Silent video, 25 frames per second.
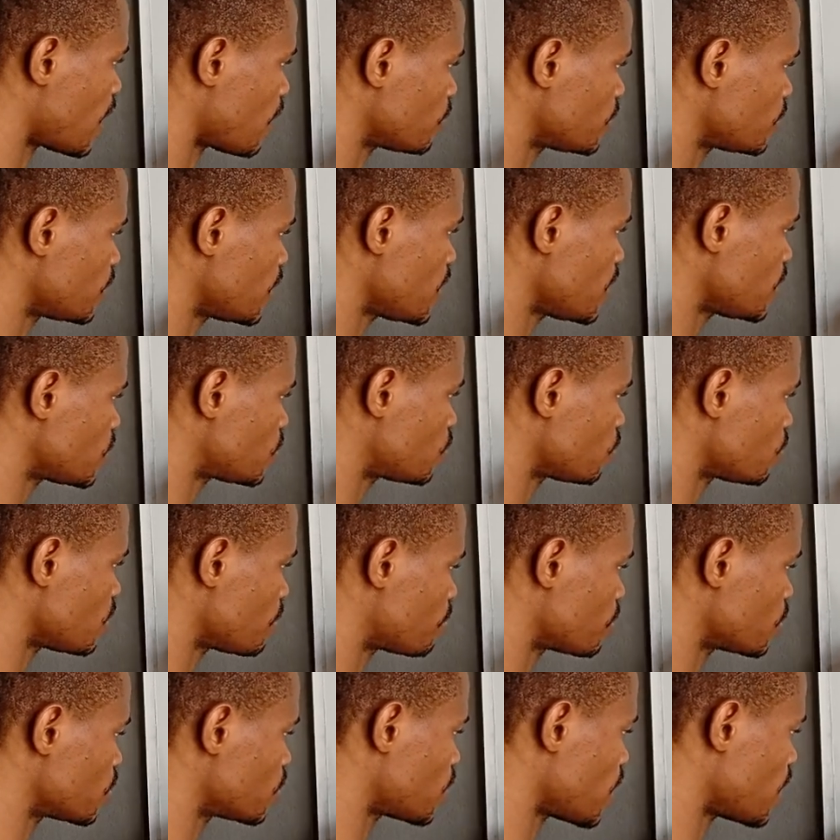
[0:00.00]
Now this
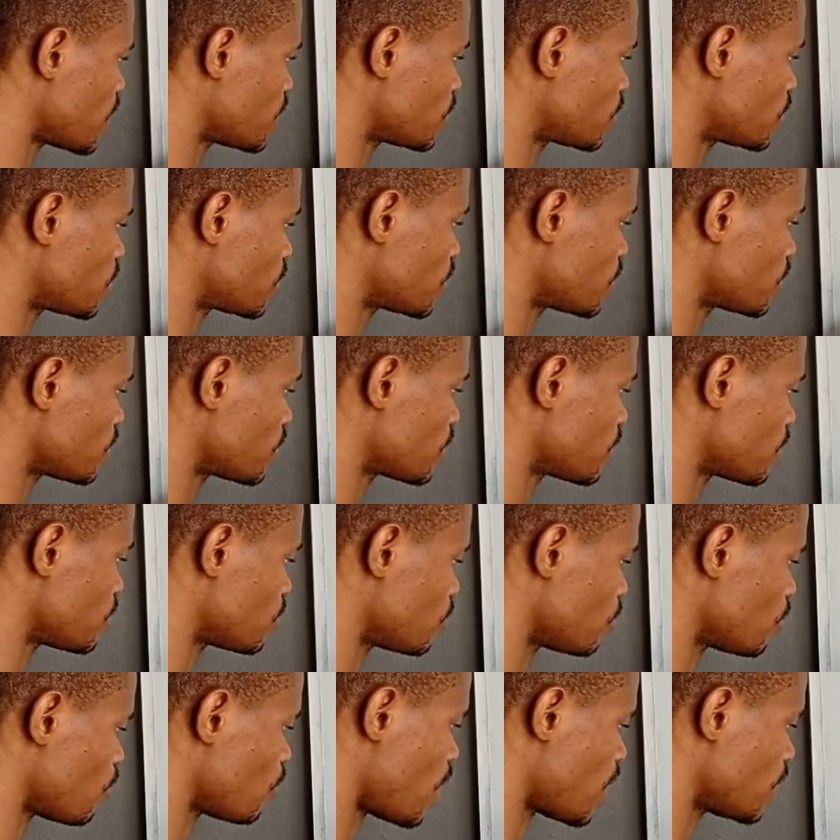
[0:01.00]
represents
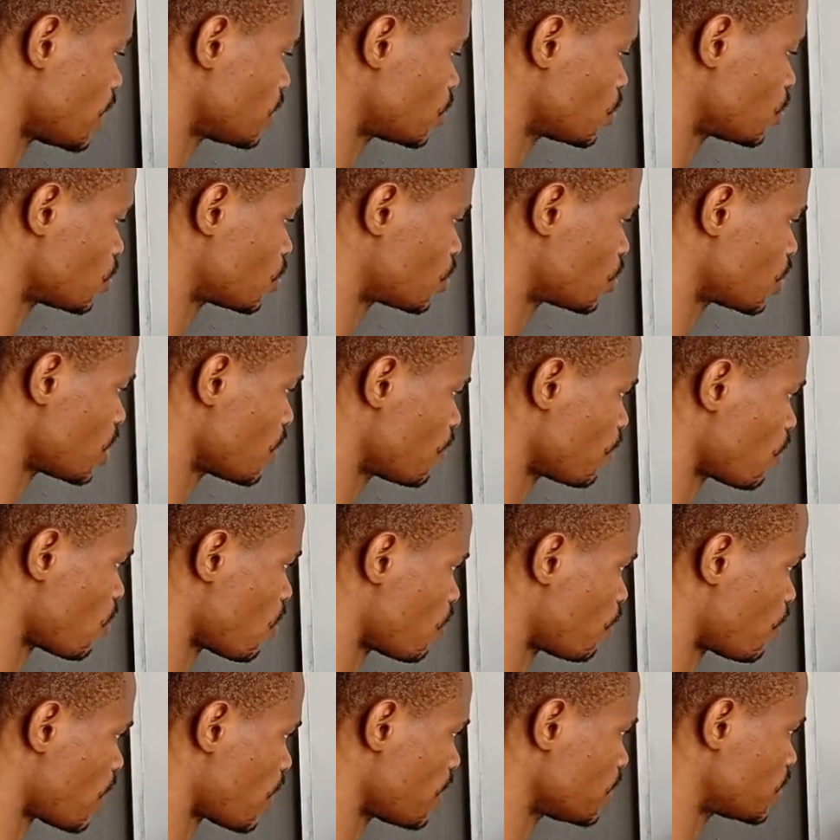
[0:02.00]
1, 2, 3,
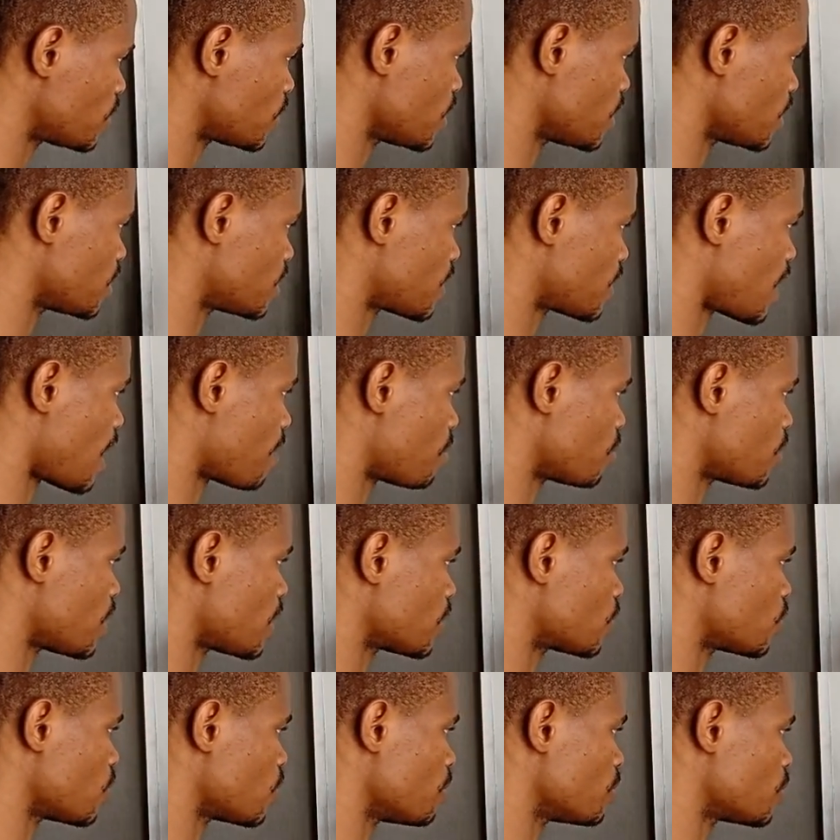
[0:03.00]
4, 5, 6 carbon
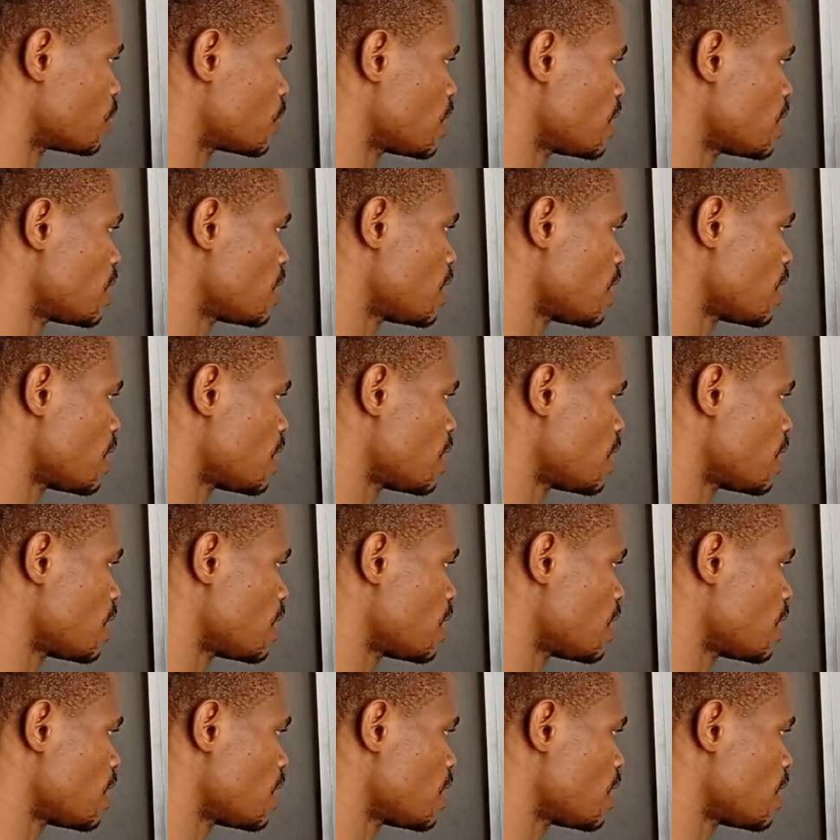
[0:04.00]
atoms